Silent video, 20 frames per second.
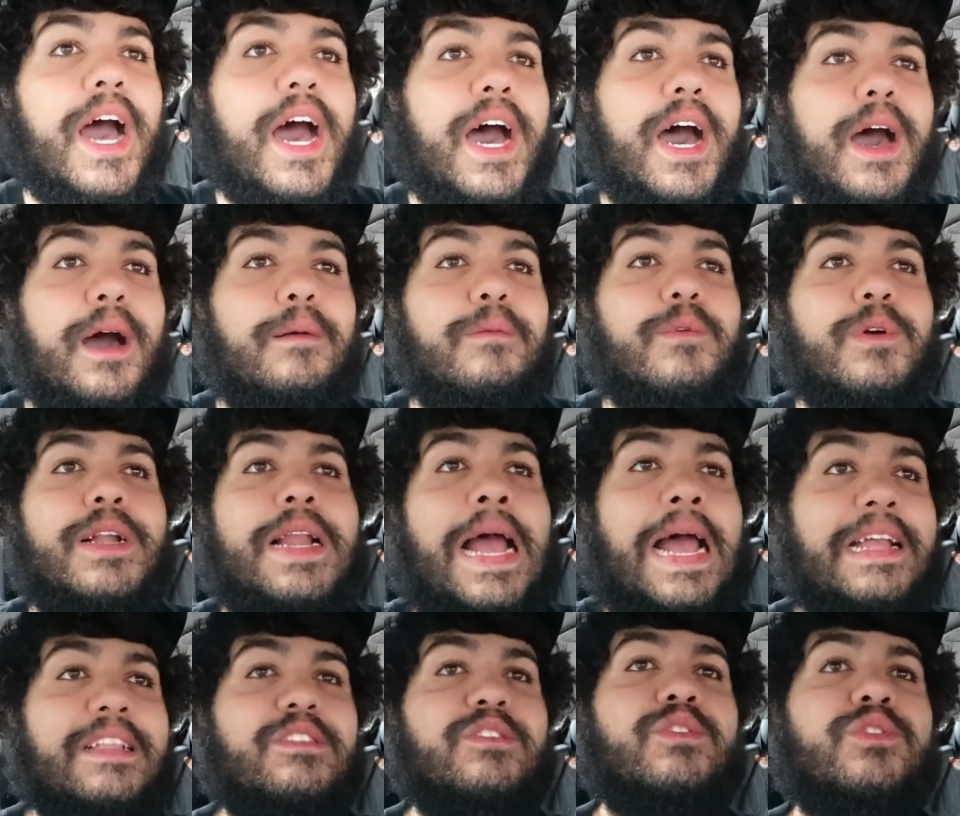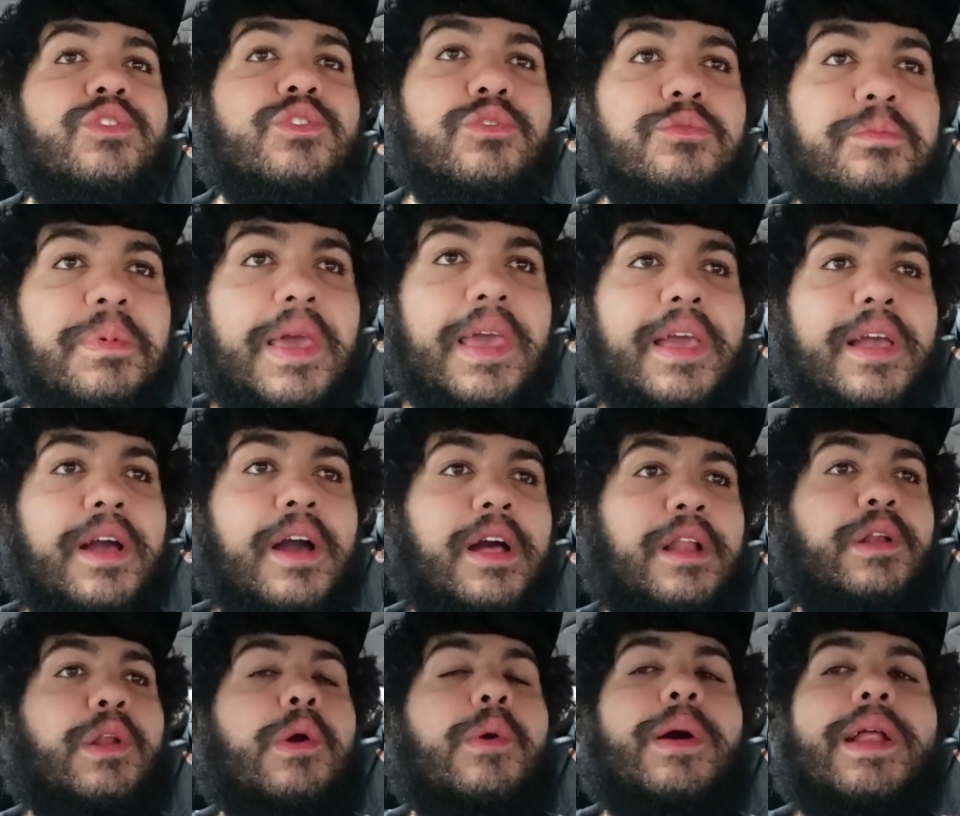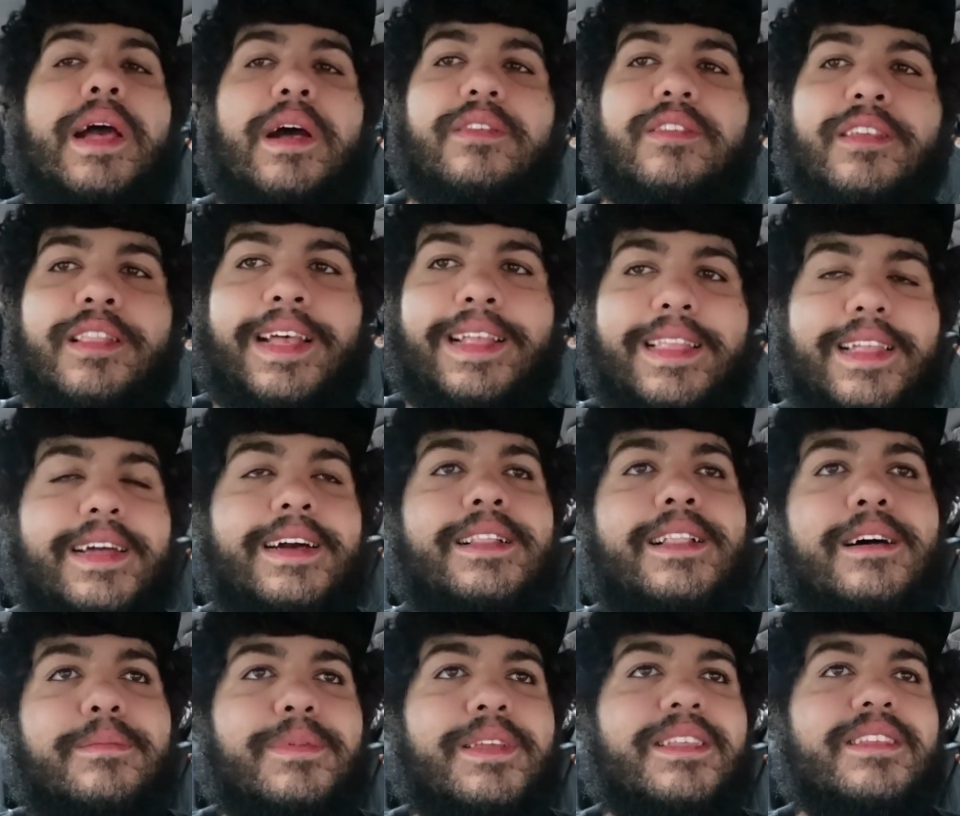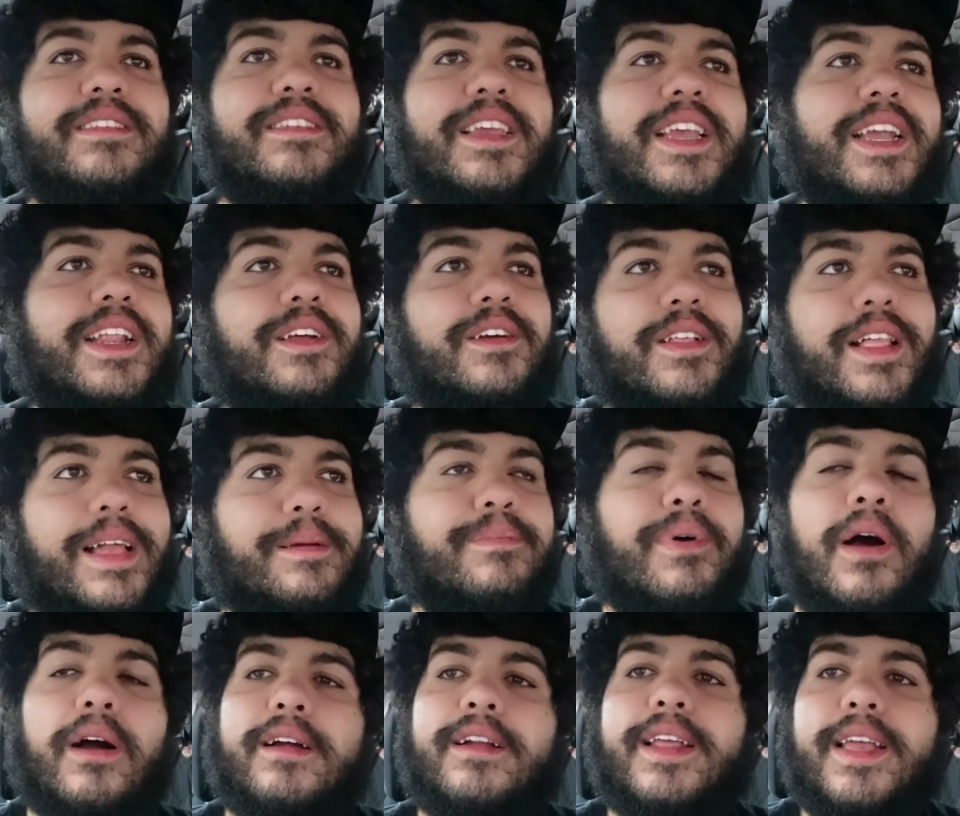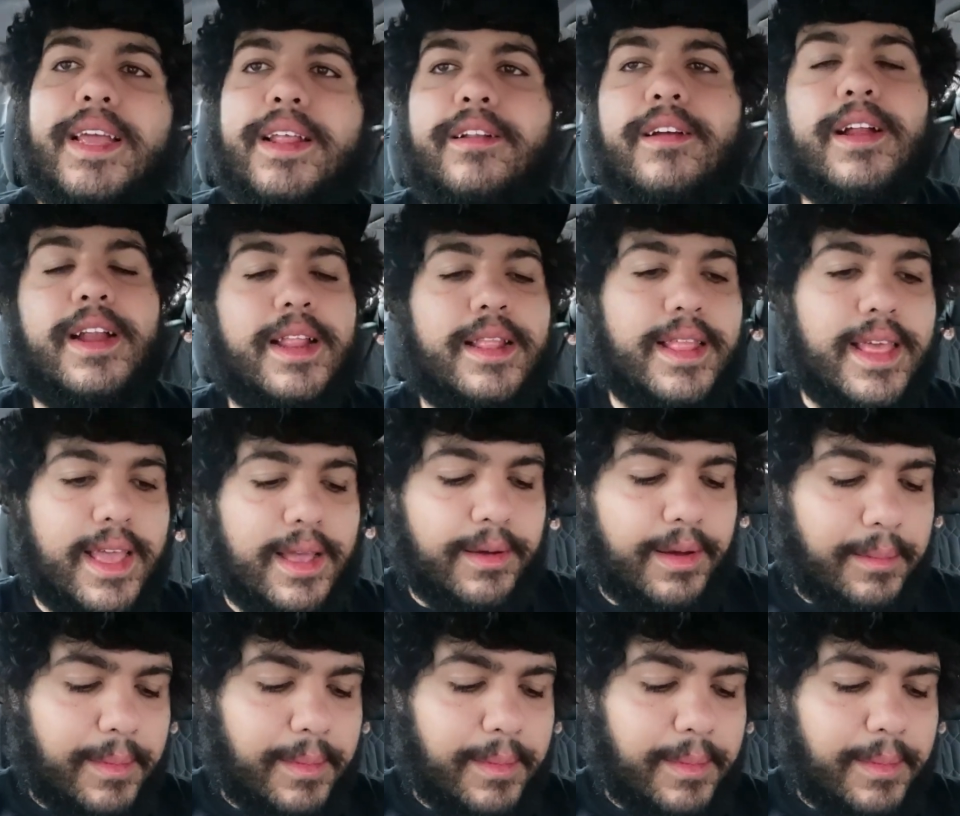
Um, we're not too big on going out to like the clubbing scene or like partying or anything.